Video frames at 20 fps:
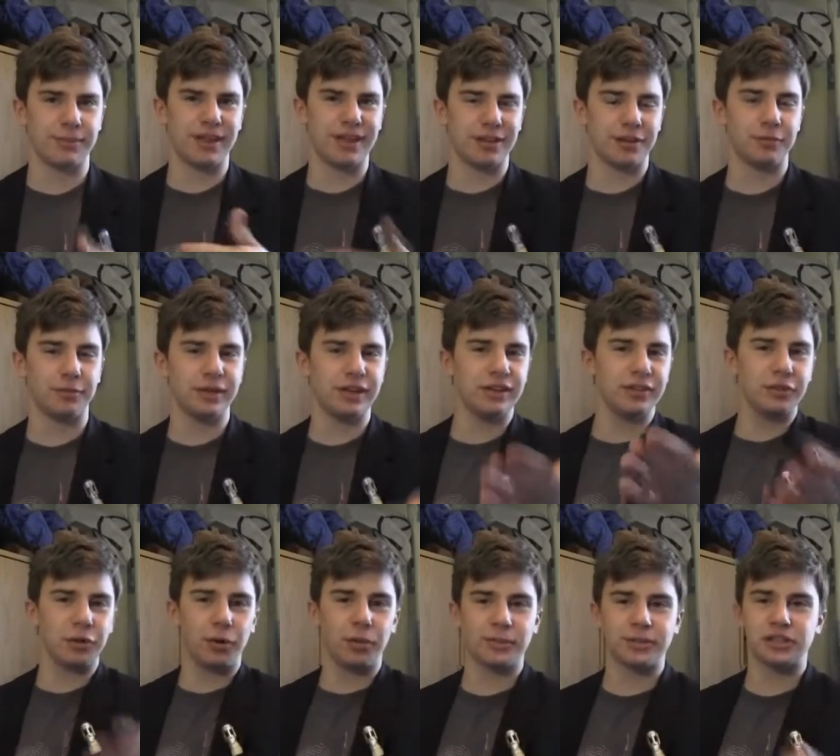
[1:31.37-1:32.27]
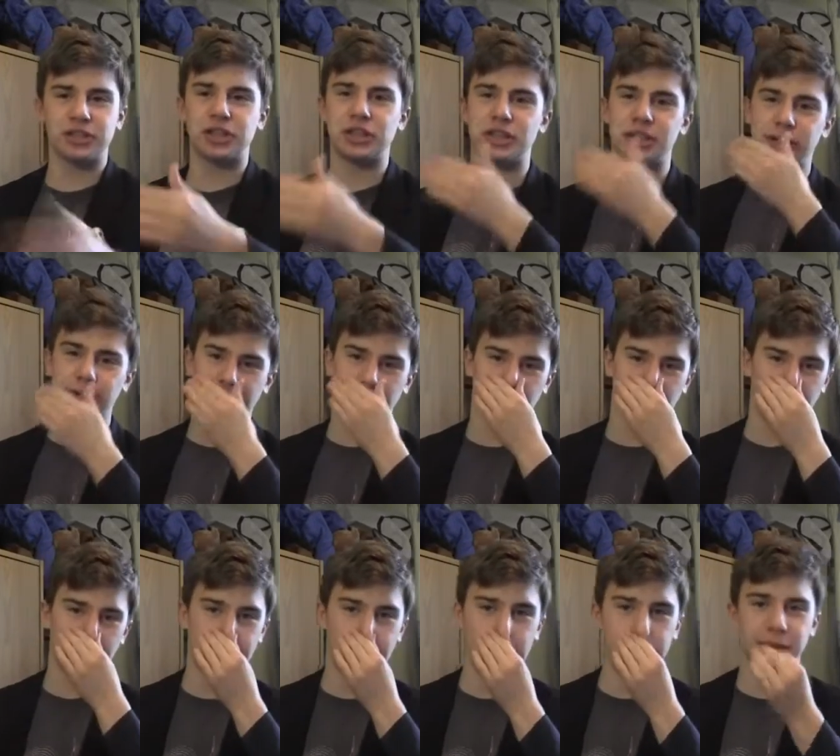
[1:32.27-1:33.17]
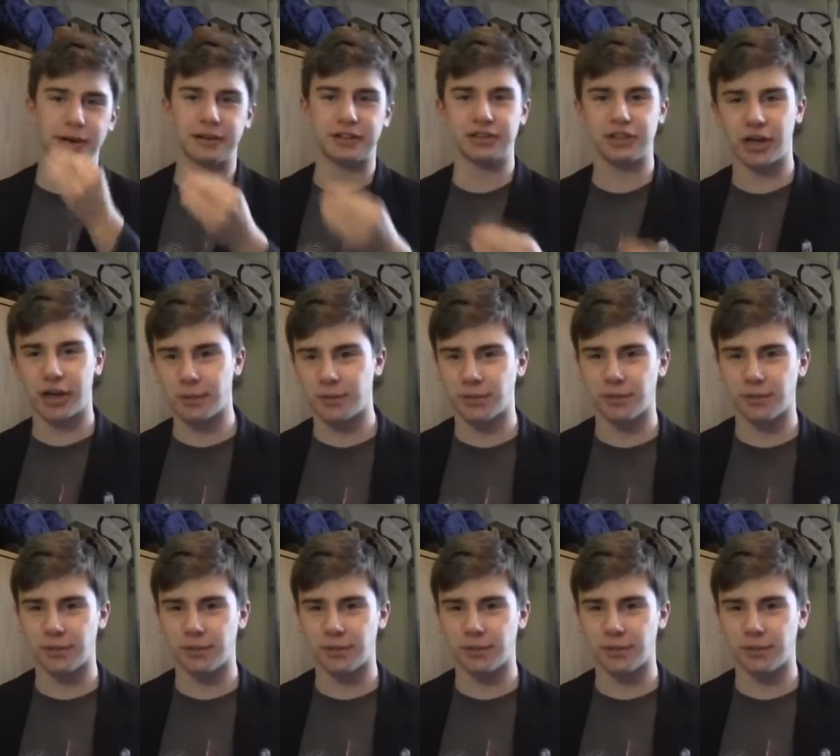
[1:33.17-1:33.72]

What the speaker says: But, you know, when you've got a machine that can go anywhere in time